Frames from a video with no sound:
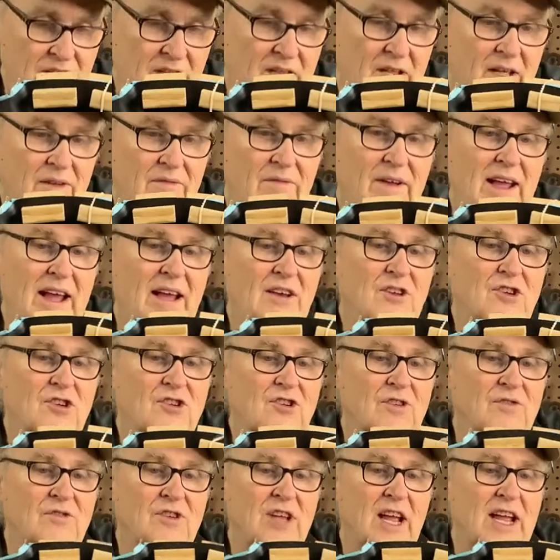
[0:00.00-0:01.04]
the
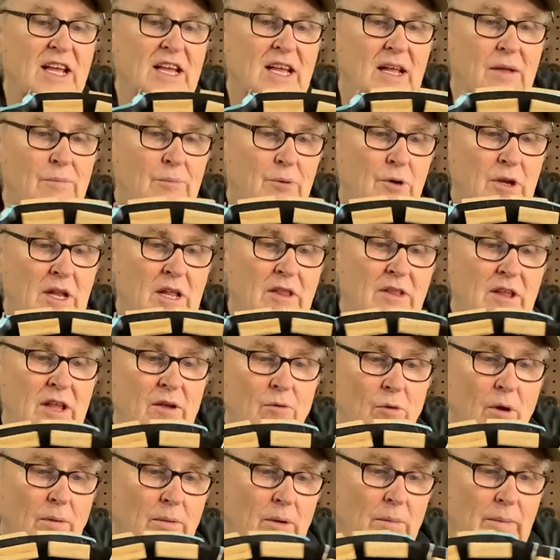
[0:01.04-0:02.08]
advantage of taking, putting
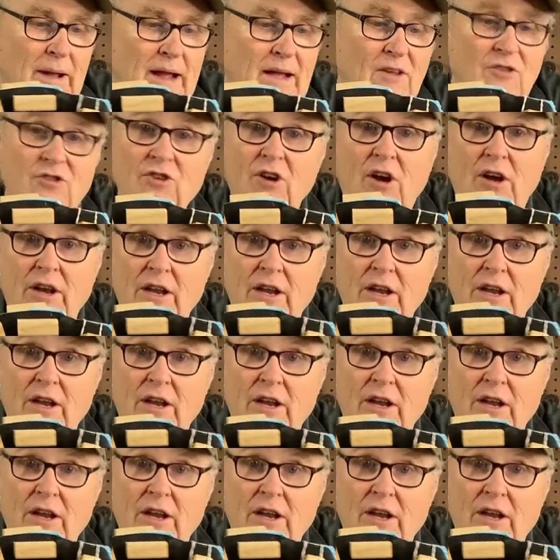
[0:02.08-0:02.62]
the rubber bands on